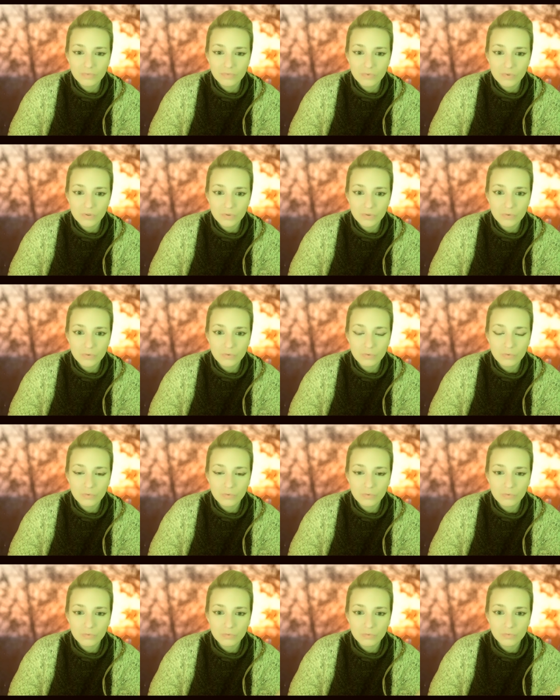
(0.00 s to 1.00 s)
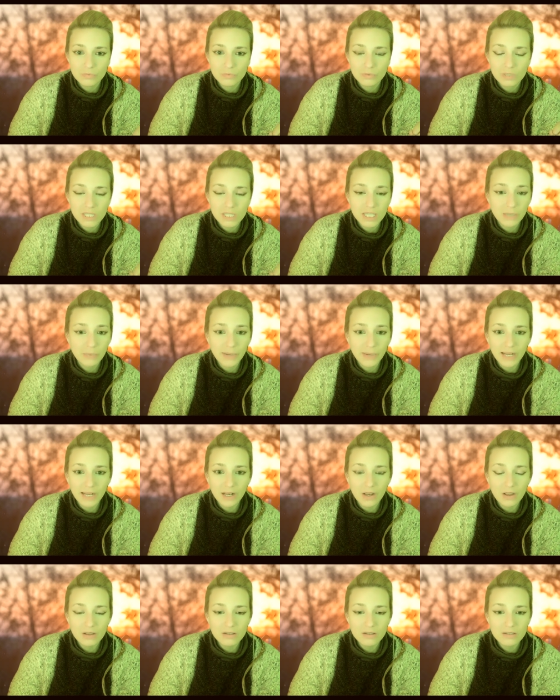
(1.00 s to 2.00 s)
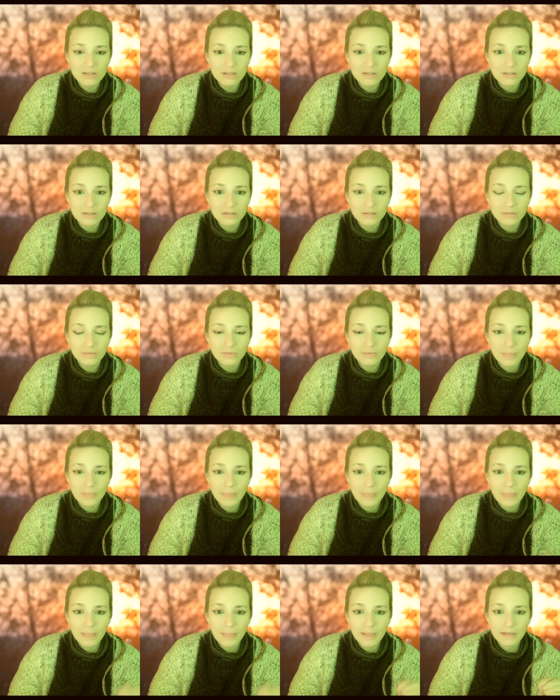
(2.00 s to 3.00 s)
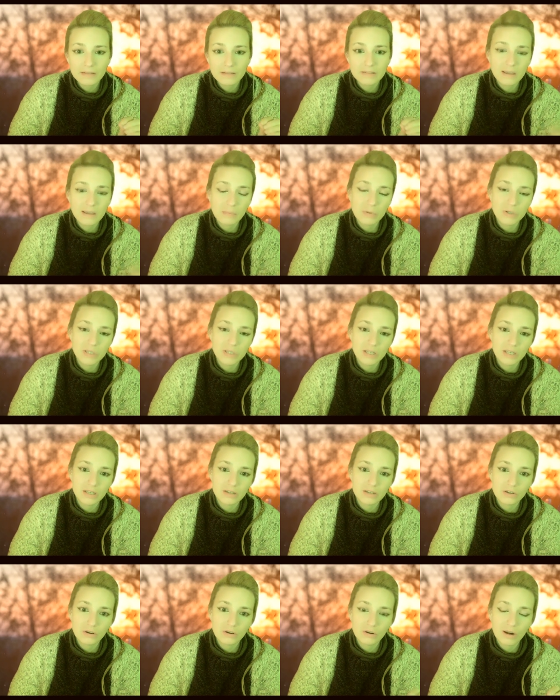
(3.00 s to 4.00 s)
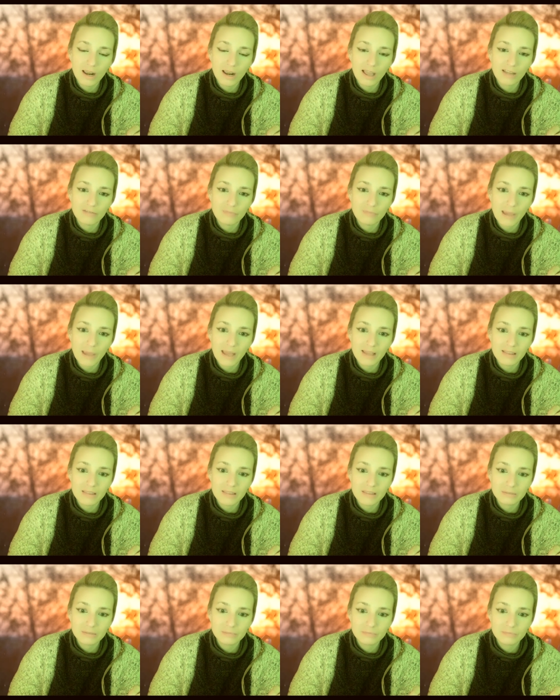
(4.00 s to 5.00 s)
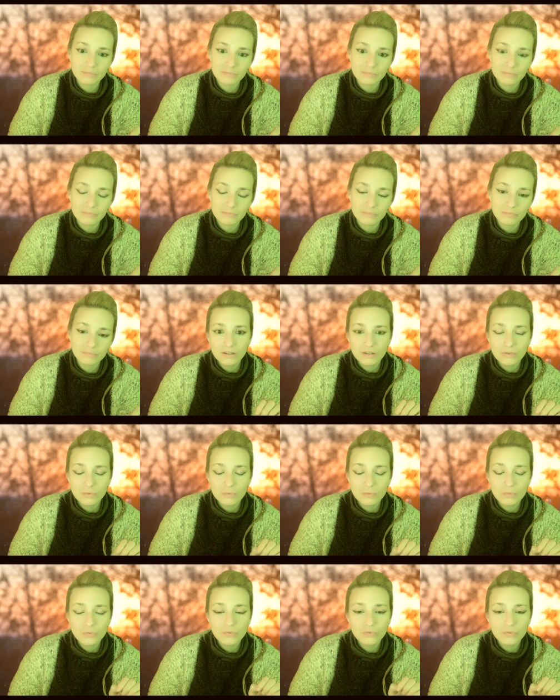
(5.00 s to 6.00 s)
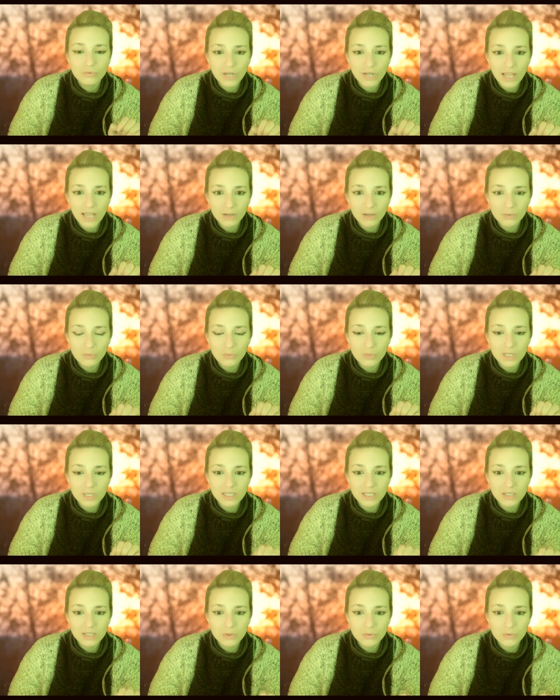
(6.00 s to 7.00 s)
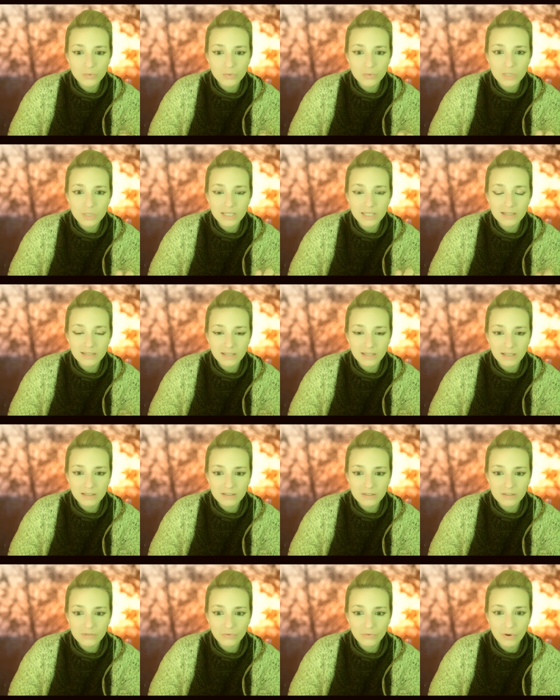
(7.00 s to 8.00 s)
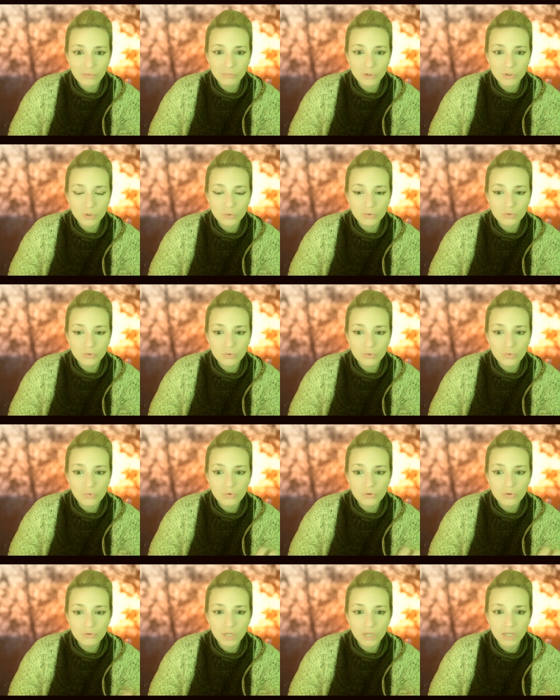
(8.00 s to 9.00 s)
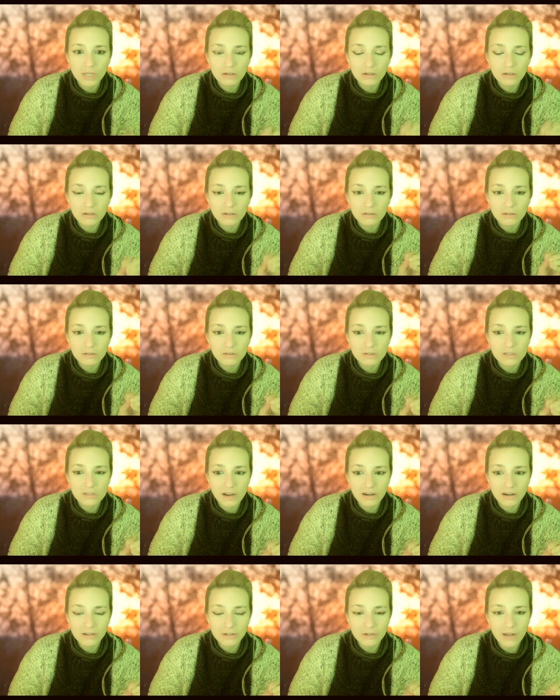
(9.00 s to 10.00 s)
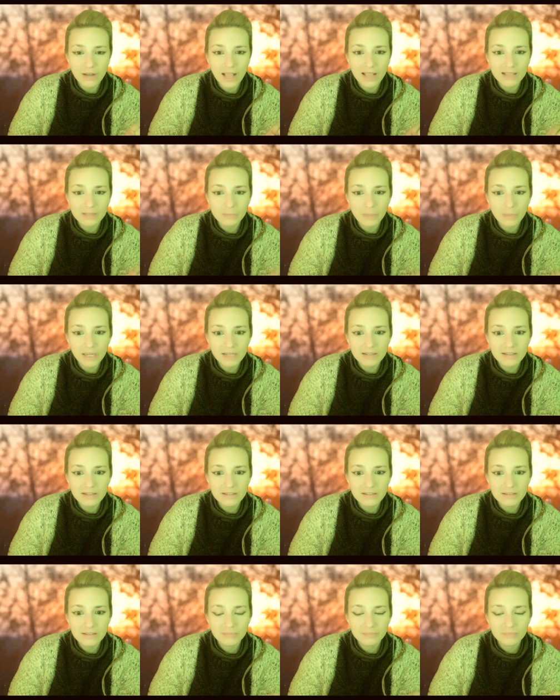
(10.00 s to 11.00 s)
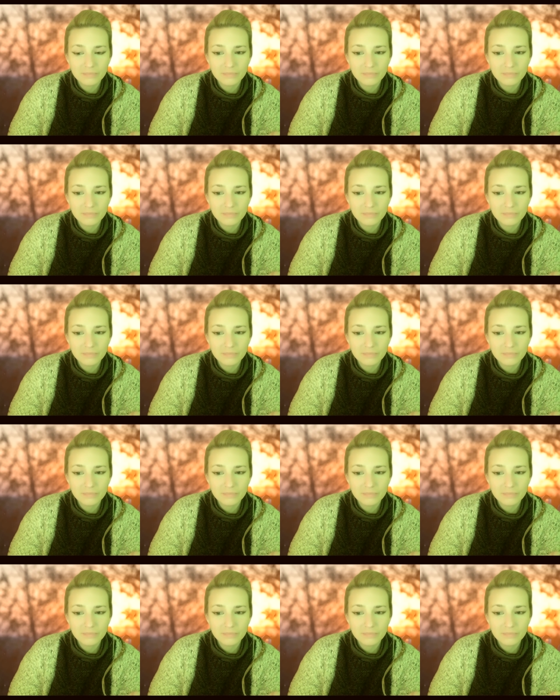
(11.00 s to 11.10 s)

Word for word: to derail us and sabotage our life path. For that, we need to distance from those who trigger the darker aspects